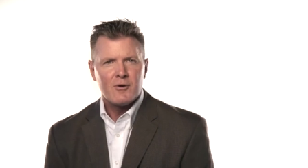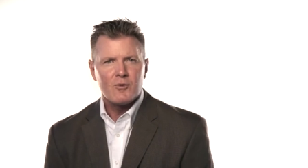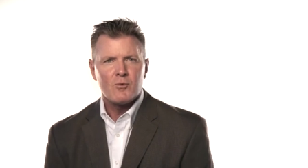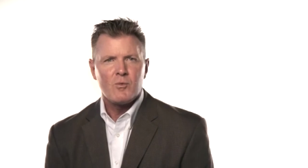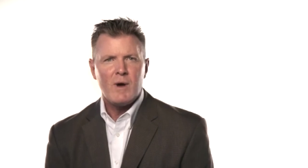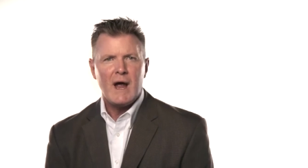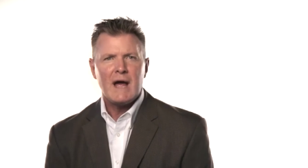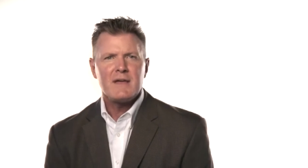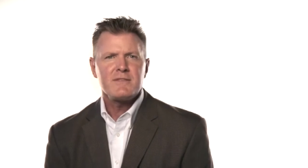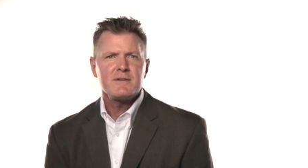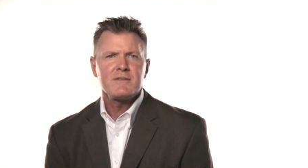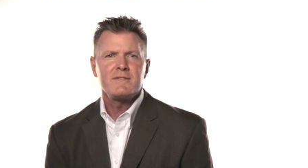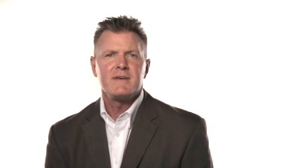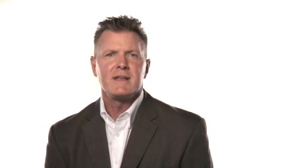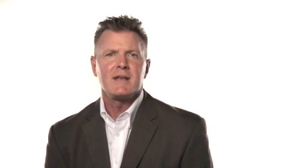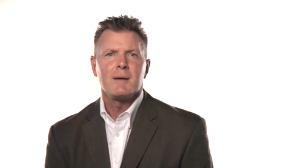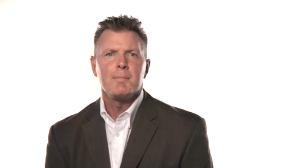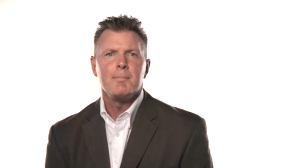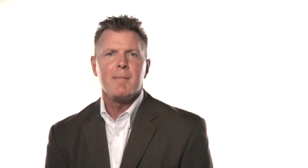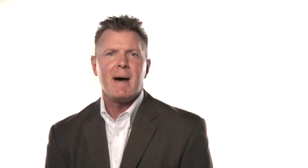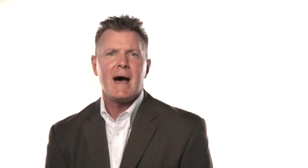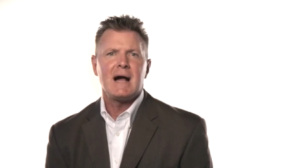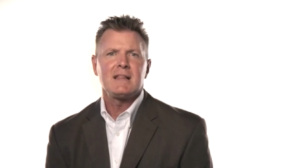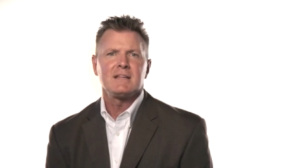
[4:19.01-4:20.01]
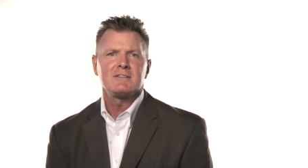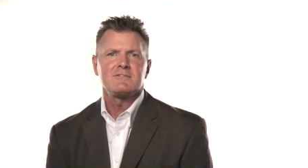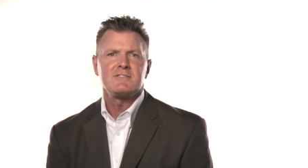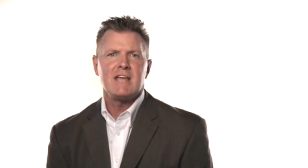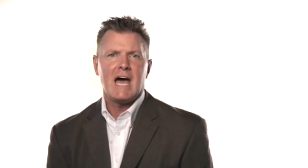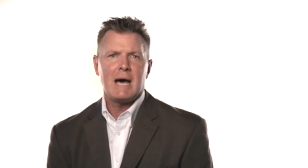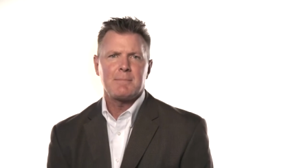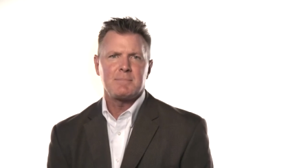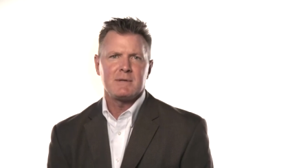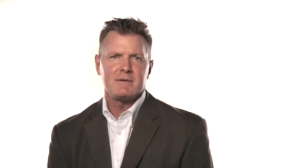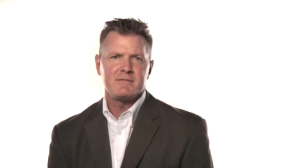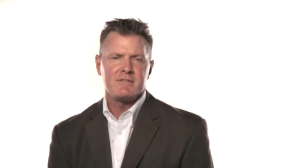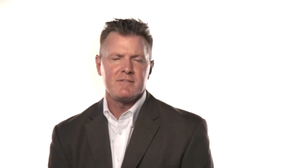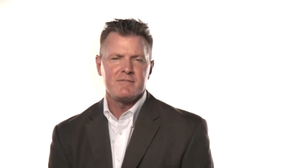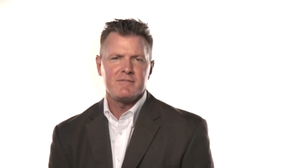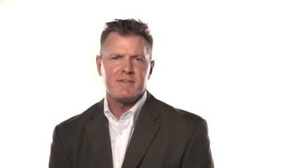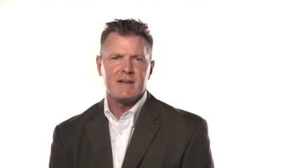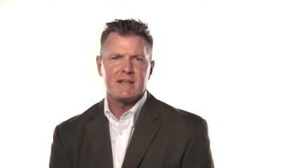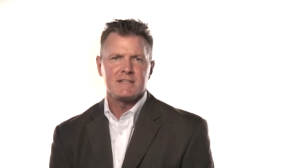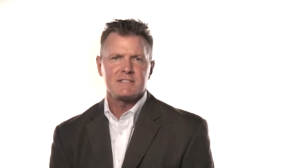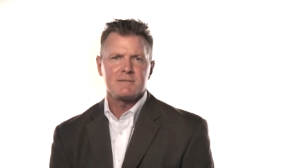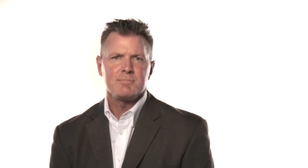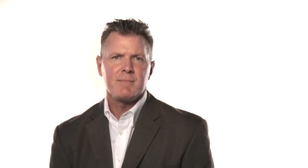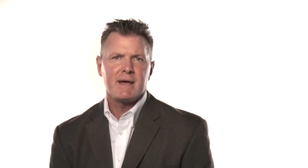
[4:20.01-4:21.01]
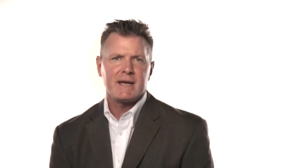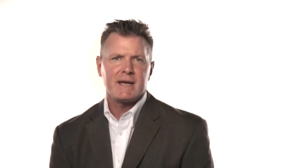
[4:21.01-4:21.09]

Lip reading: rather than a maladaptive defense